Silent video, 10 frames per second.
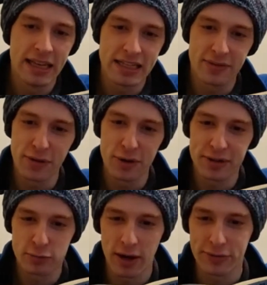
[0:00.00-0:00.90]
His fur
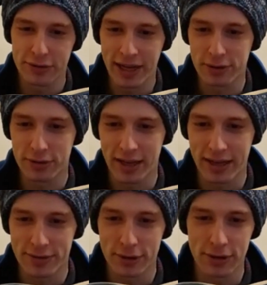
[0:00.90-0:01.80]
is ruffled angrily
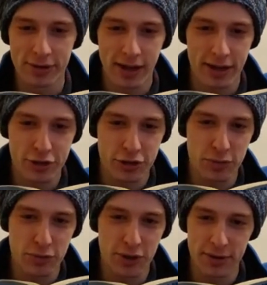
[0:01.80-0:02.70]
and his gold eyes
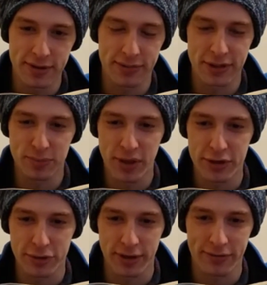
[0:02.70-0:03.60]
shoot darts of
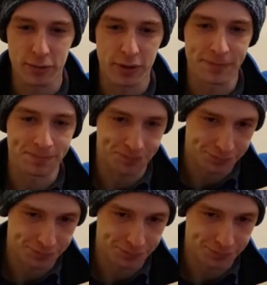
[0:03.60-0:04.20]
displeasure at everyone.